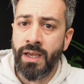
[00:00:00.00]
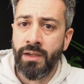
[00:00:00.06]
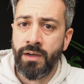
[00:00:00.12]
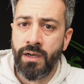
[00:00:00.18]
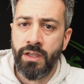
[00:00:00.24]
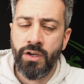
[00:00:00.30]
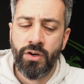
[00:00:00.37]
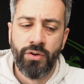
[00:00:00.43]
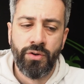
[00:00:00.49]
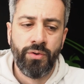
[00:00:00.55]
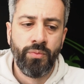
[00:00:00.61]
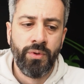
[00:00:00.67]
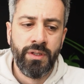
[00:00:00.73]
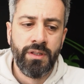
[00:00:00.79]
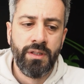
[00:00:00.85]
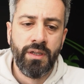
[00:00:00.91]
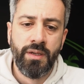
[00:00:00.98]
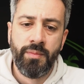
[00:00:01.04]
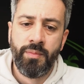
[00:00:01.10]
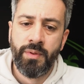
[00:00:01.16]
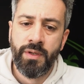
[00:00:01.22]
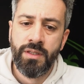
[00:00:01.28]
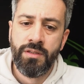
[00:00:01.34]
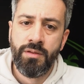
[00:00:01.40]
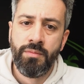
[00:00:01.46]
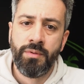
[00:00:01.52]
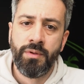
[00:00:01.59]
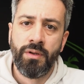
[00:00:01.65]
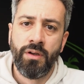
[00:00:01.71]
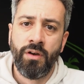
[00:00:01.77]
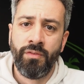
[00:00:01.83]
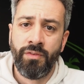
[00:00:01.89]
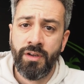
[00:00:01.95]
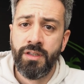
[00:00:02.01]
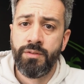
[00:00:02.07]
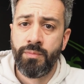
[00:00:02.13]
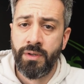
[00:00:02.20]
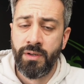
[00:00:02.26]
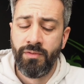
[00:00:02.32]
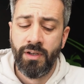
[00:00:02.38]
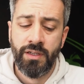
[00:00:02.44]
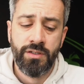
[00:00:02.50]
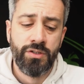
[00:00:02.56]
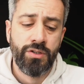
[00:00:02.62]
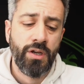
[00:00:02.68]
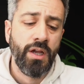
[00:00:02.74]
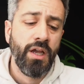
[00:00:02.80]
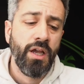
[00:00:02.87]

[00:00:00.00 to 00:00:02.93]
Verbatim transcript: early on with the principle of least privilege.